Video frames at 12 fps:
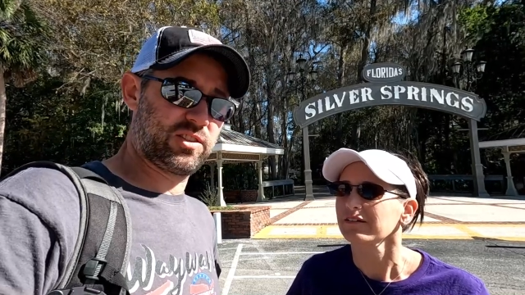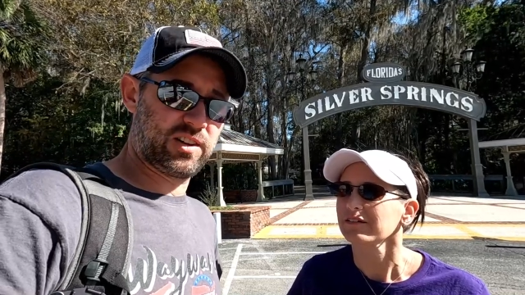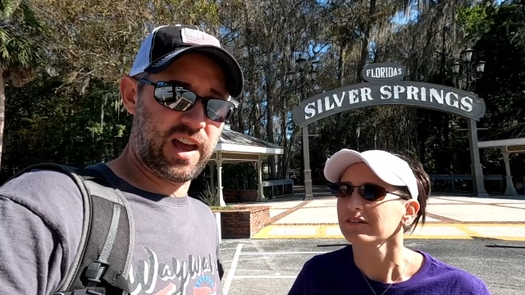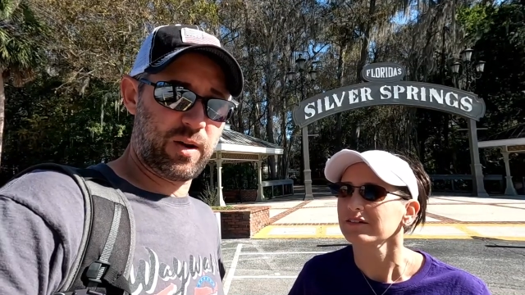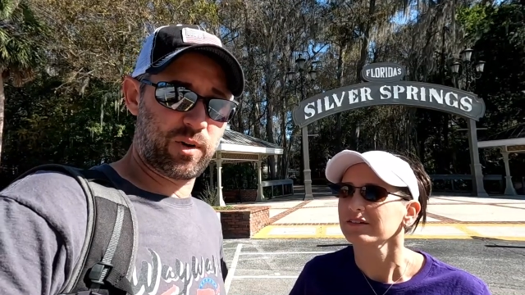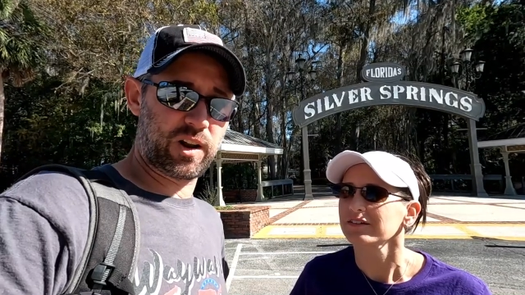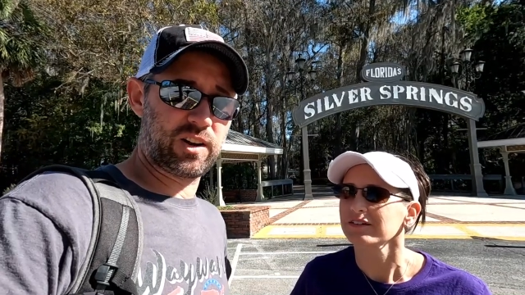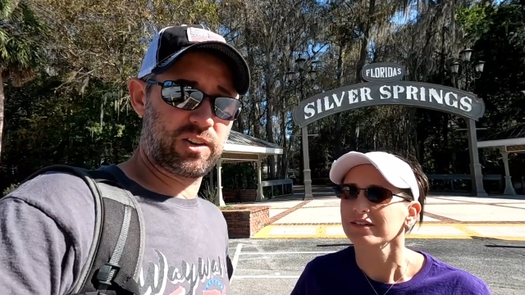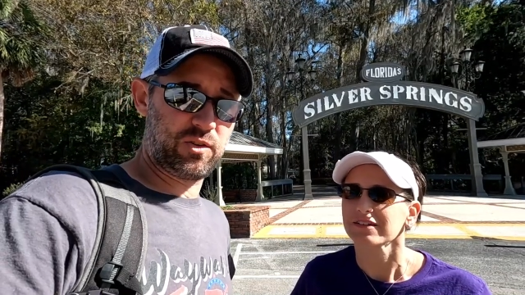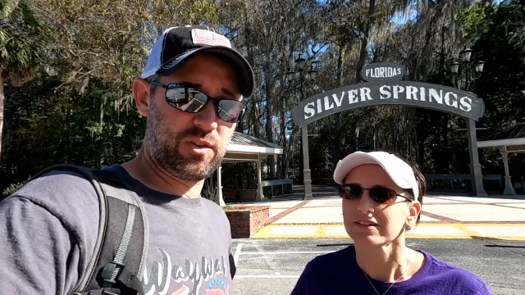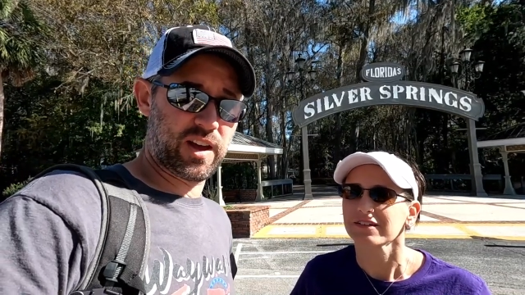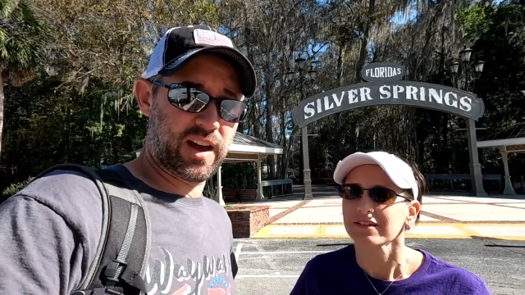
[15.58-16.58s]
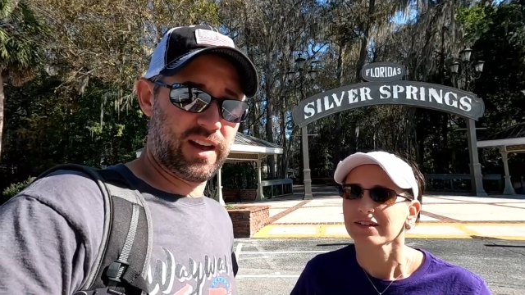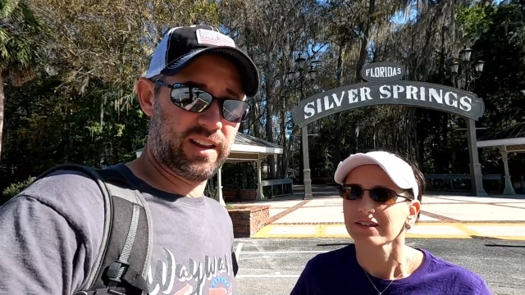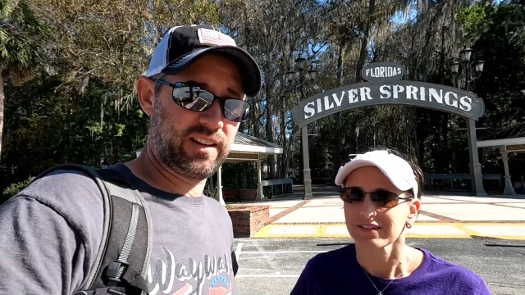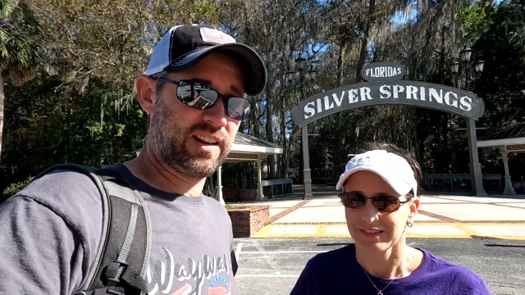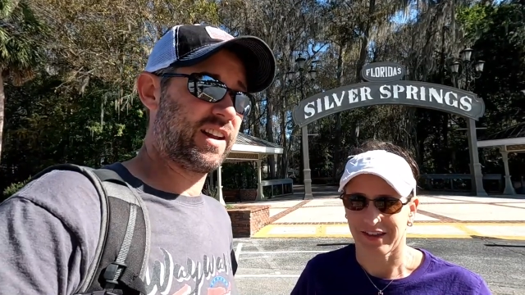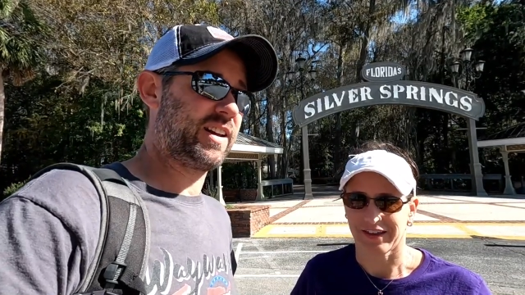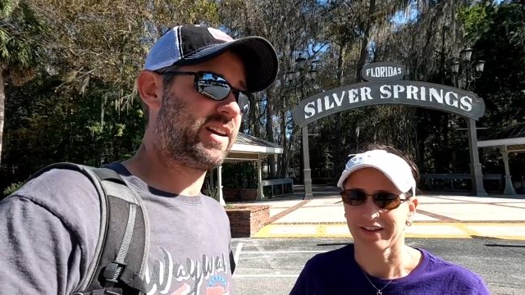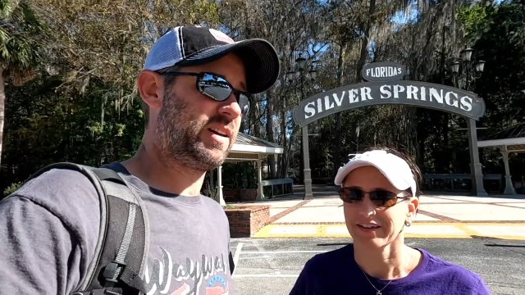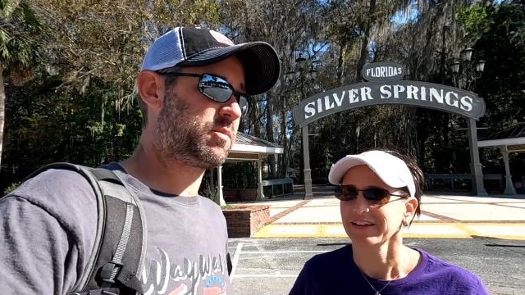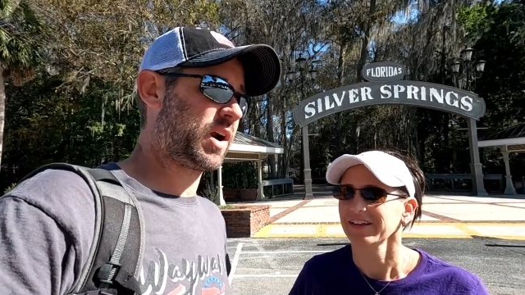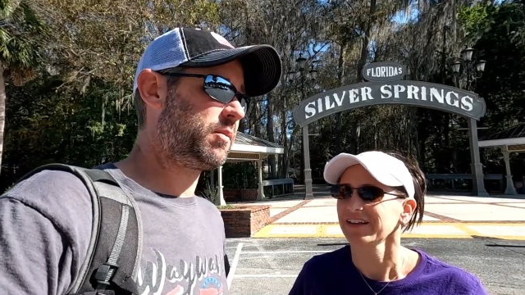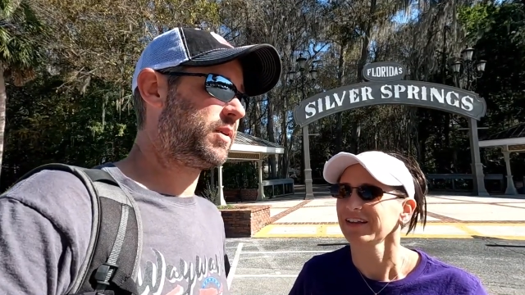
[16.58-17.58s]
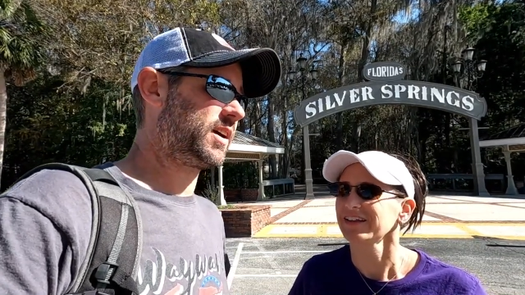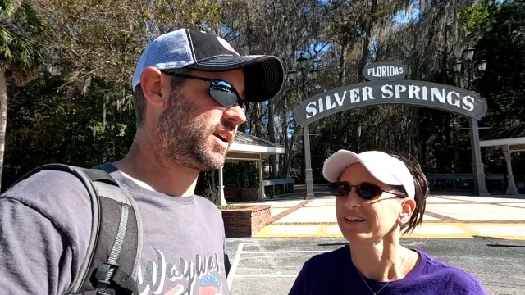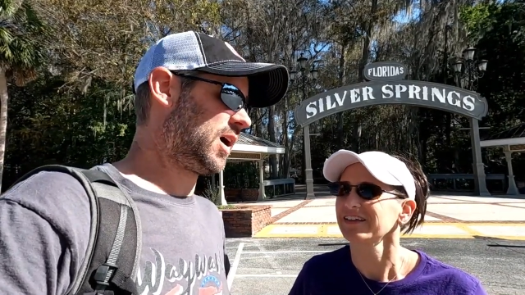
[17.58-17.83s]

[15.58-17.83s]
Speaker 1: today we're going to do that in a in probably a